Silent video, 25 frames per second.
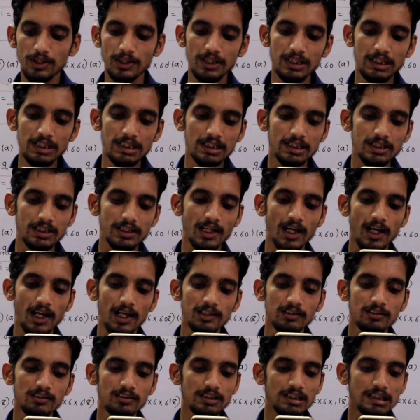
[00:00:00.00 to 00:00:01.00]
it
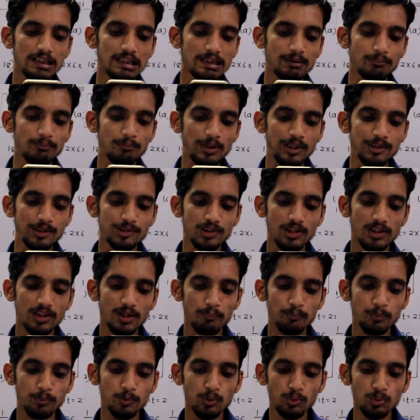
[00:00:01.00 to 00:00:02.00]
can measure
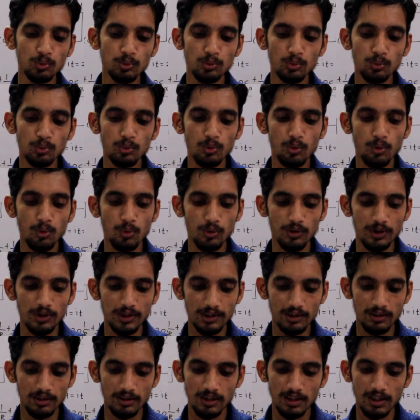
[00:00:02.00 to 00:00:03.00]
up to 2
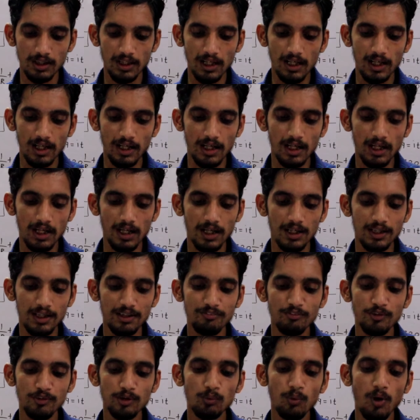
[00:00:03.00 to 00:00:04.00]
volt.
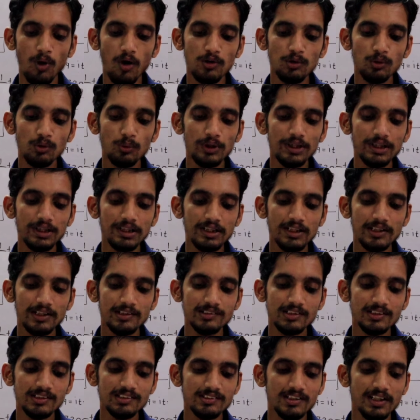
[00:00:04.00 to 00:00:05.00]
If we want to
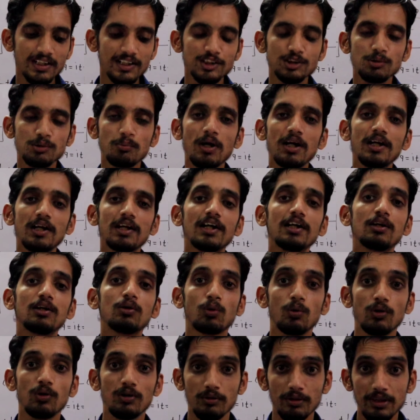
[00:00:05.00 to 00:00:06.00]
increase its range by 8
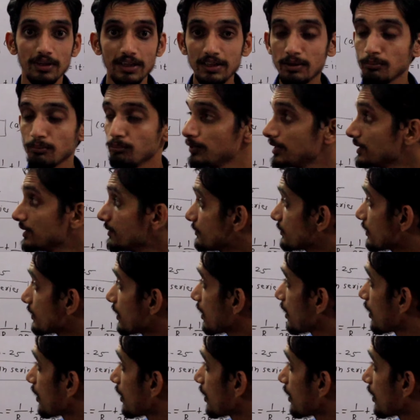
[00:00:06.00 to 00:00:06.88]
volt, it means